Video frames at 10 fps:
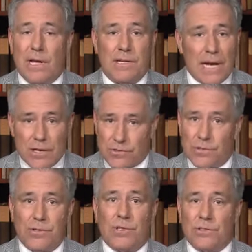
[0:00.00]

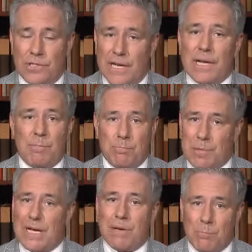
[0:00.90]
yes, you'll see
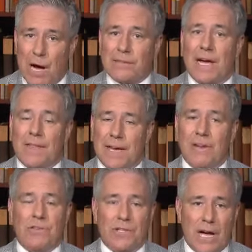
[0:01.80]
big
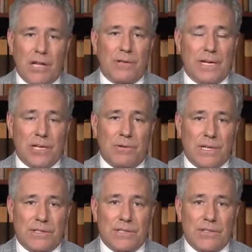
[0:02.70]
multi-$1,000
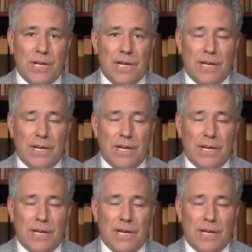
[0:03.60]
increases